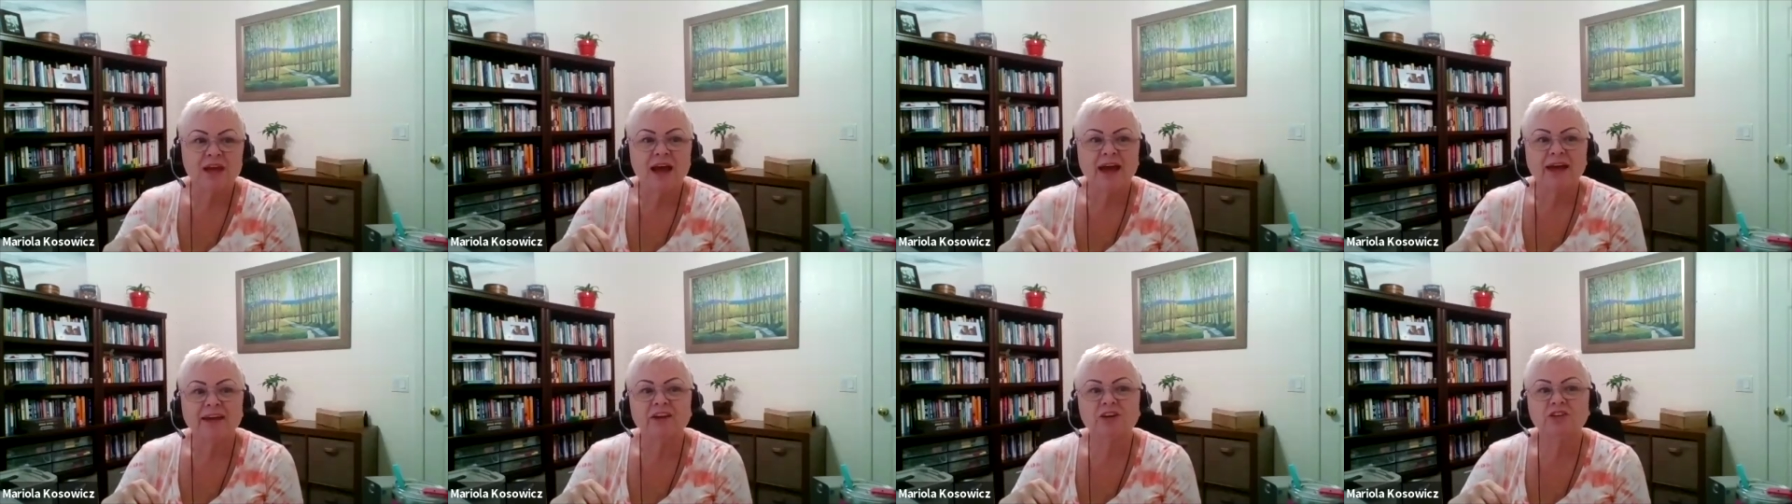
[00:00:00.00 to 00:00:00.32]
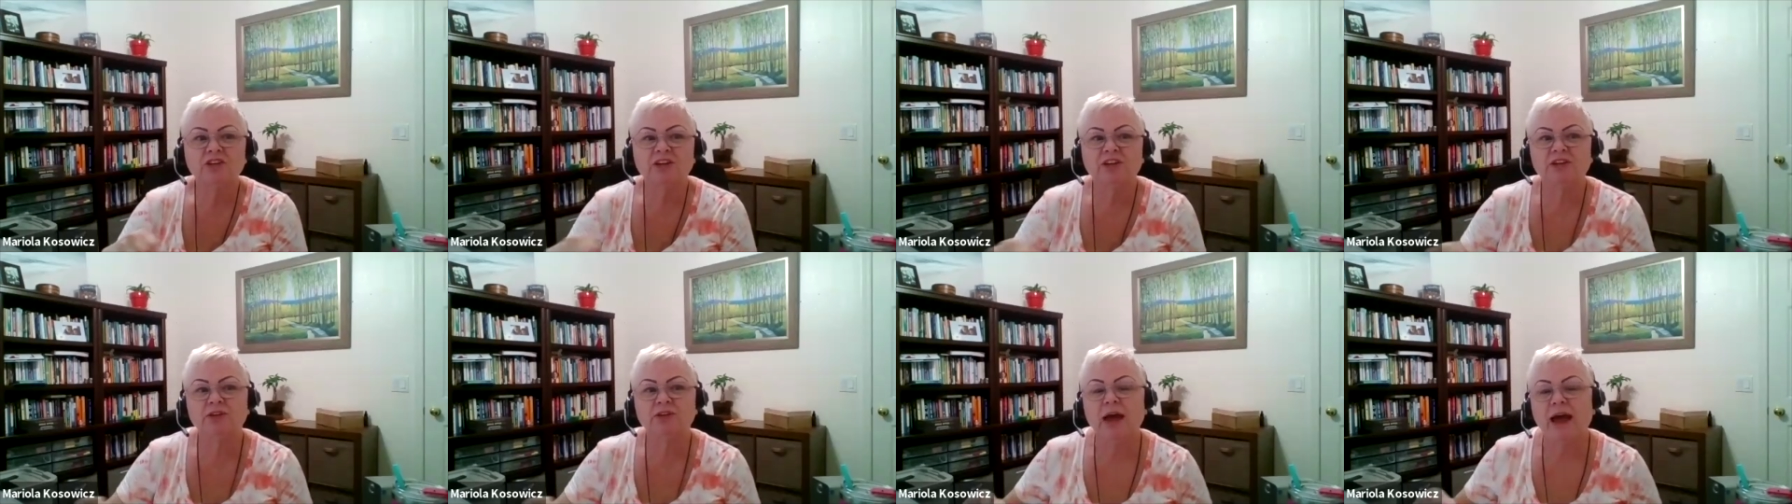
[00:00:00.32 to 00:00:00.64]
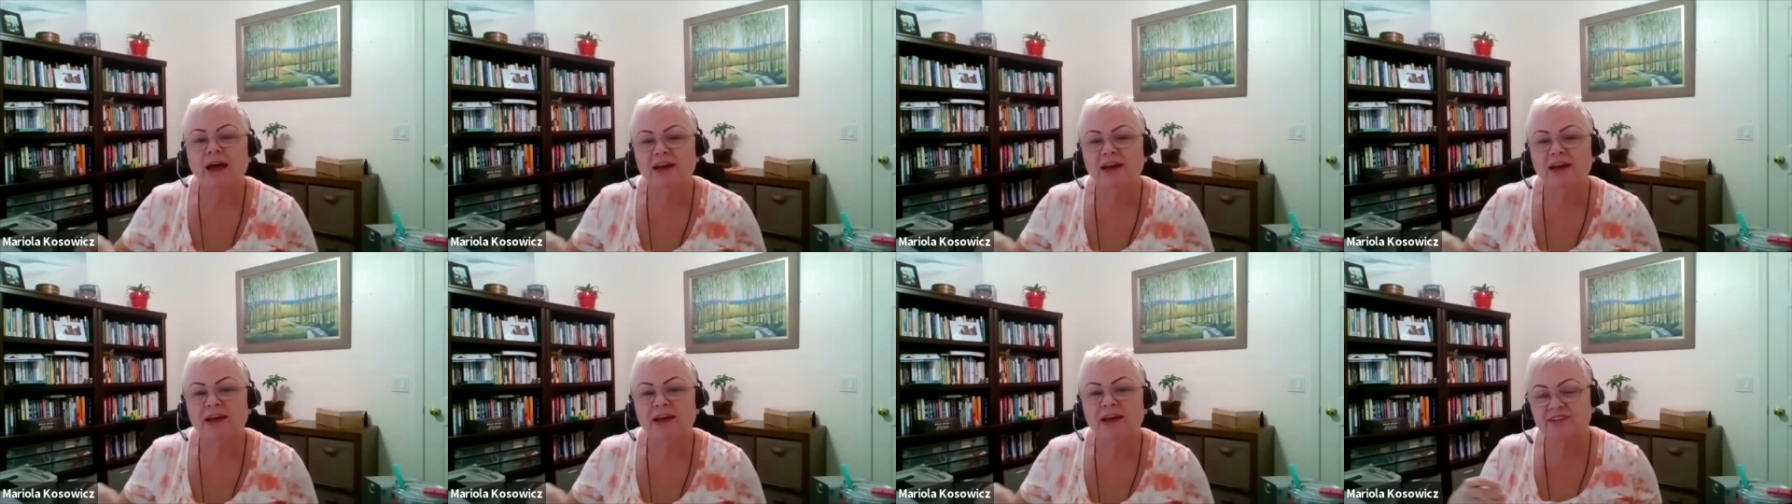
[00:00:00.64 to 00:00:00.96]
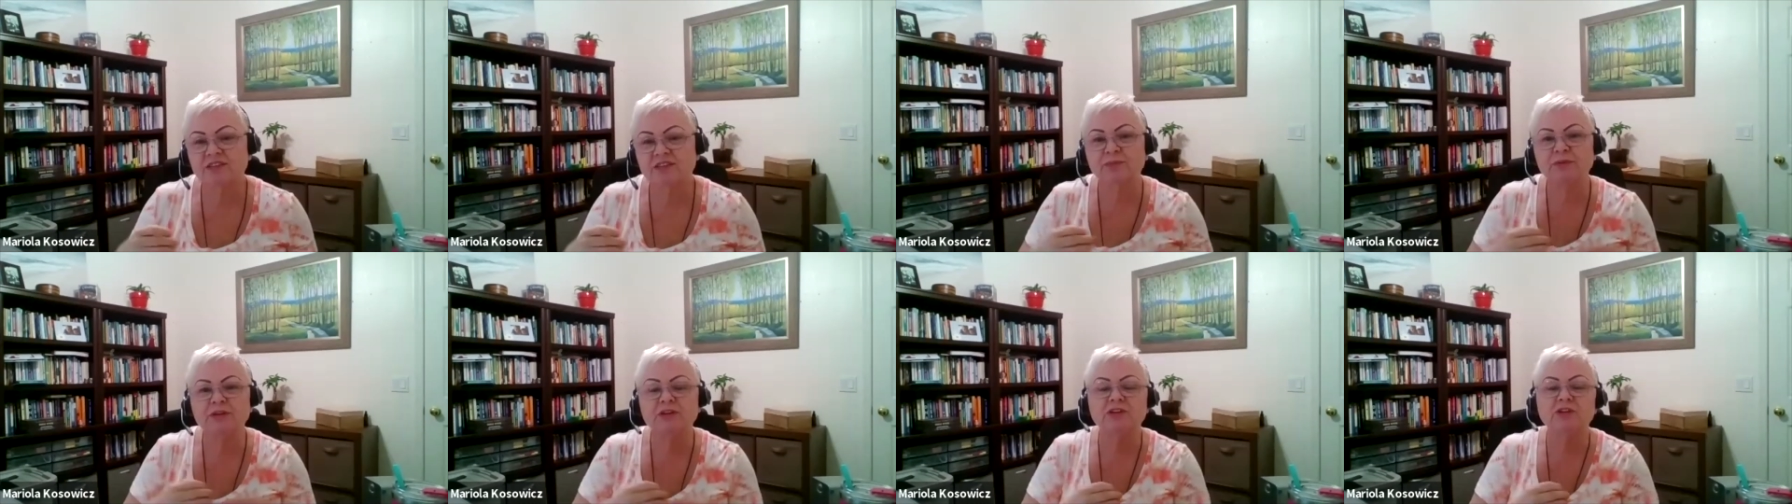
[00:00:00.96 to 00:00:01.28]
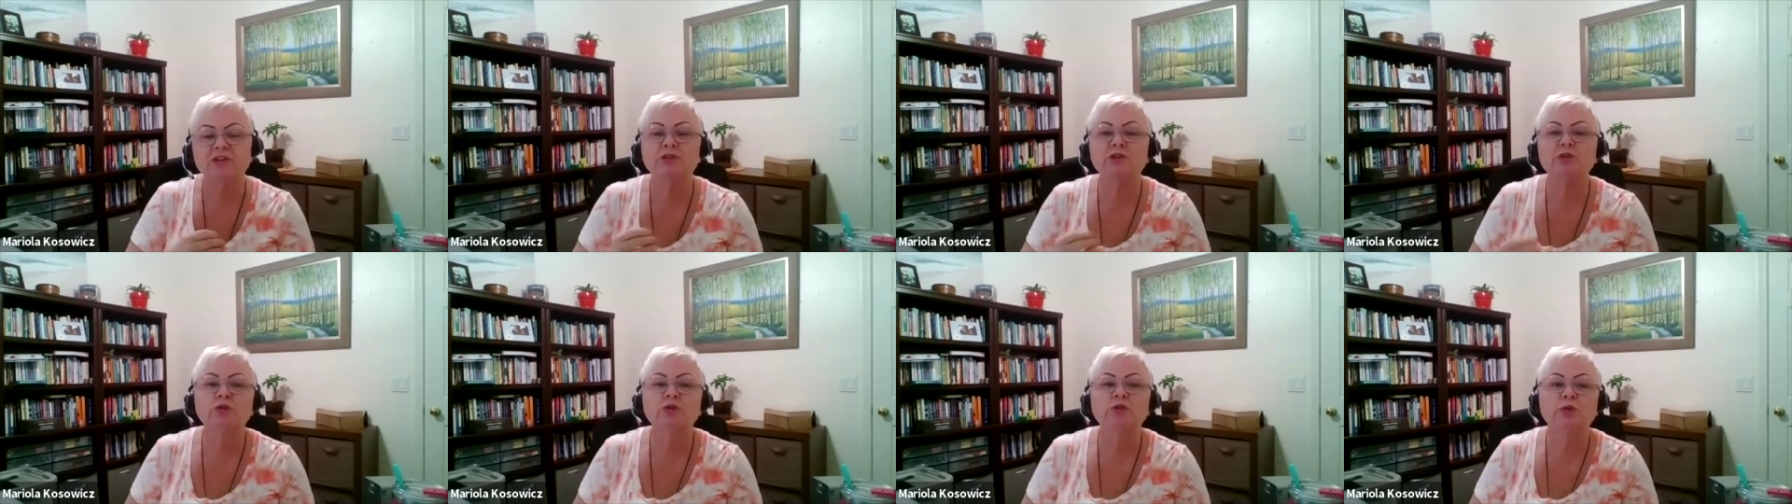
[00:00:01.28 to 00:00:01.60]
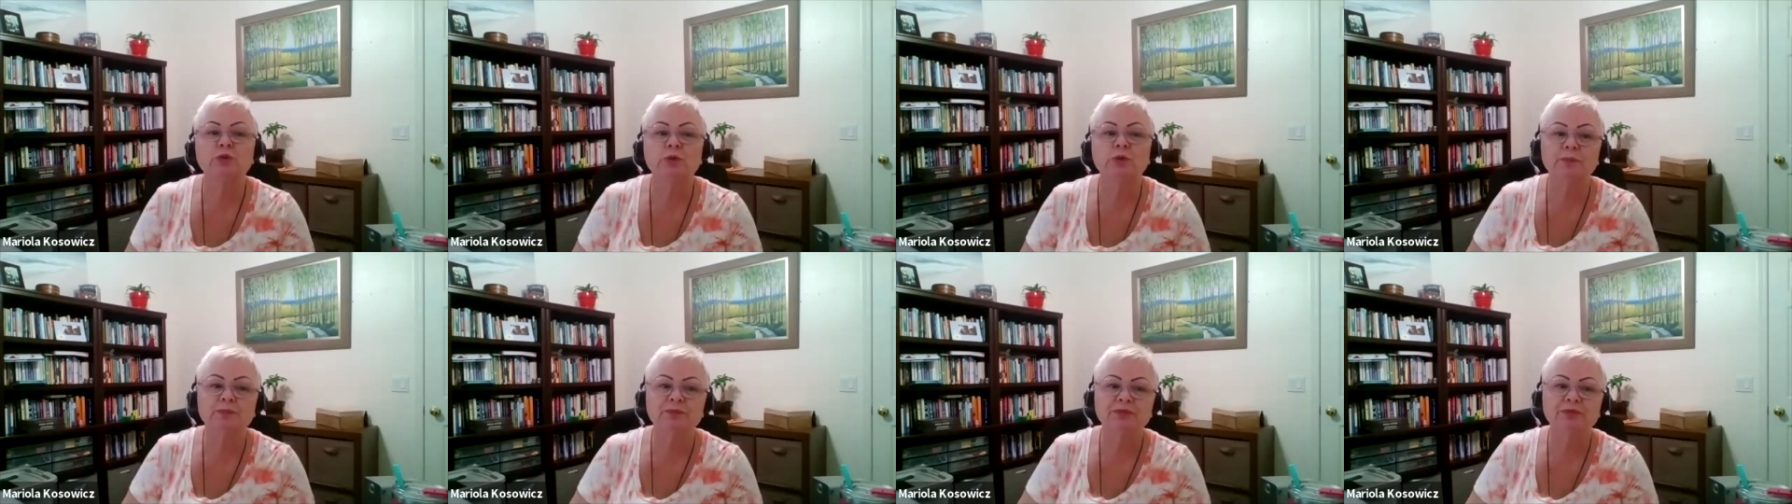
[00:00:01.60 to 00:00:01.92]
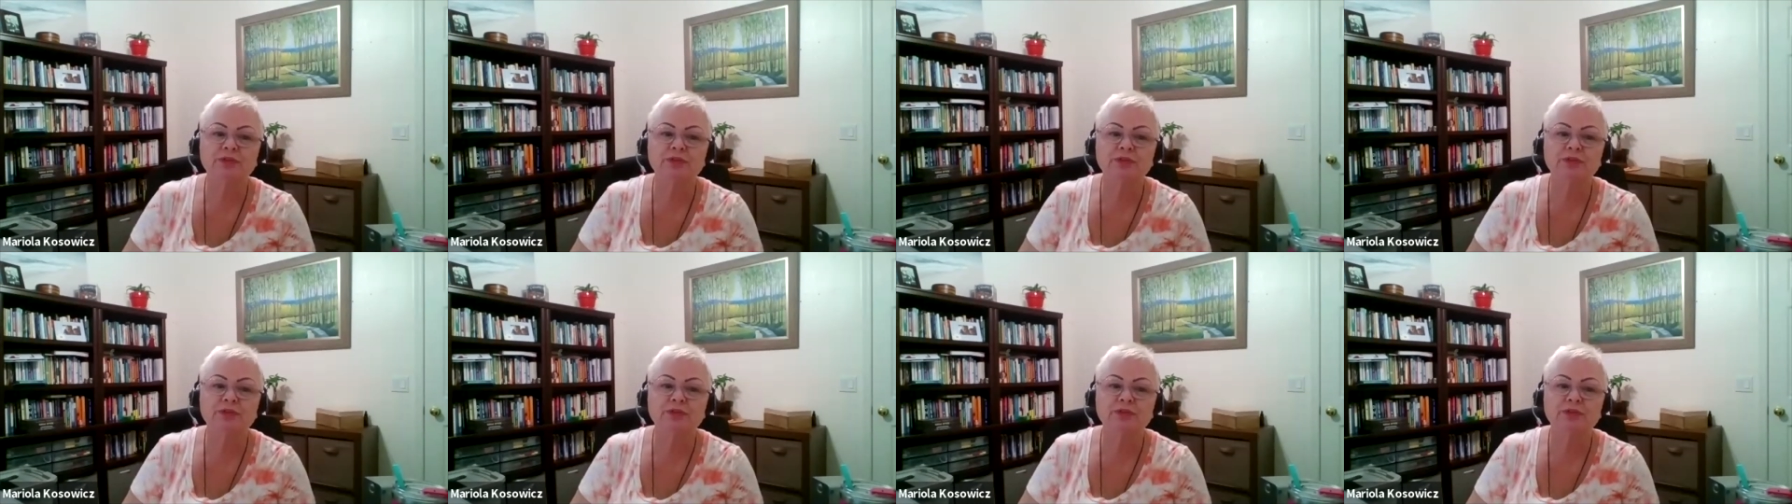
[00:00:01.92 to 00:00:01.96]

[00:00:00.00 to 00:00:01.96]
I'm gonna ask Spirit to